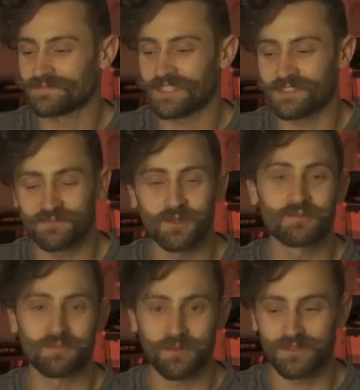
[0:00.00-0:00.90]
it's more
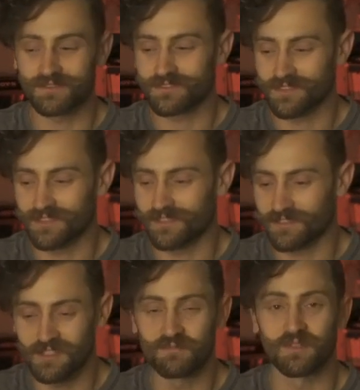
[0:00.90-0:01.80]
important to
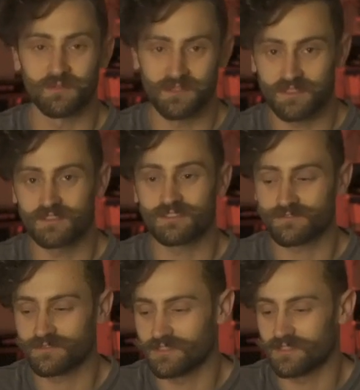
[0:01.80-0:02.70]
keep your
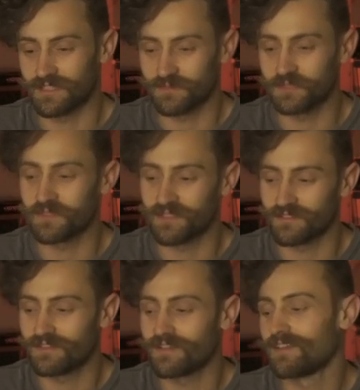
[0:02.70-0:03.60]
resolve in that moment
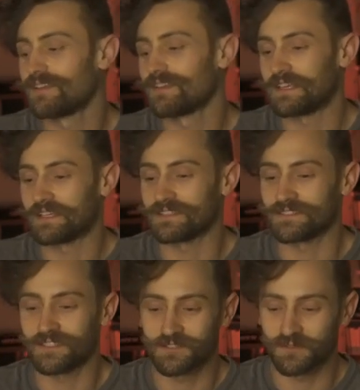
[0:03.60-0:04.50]
and
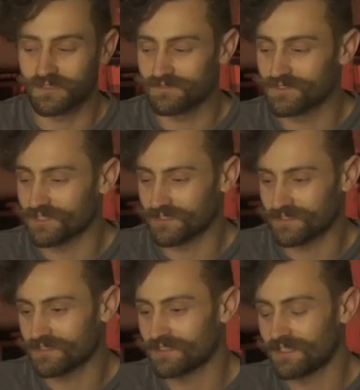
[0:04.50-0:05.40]
to sort of
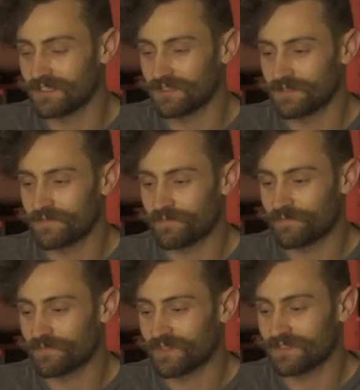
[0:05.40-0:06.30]
just
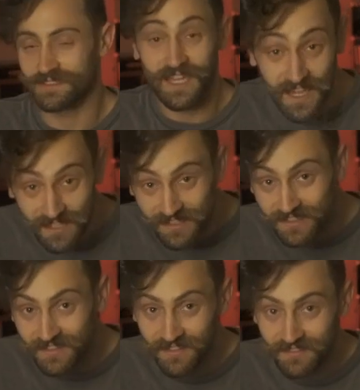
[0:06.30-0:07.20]
take
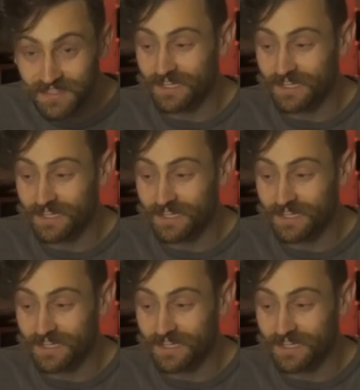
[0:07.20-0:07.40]
that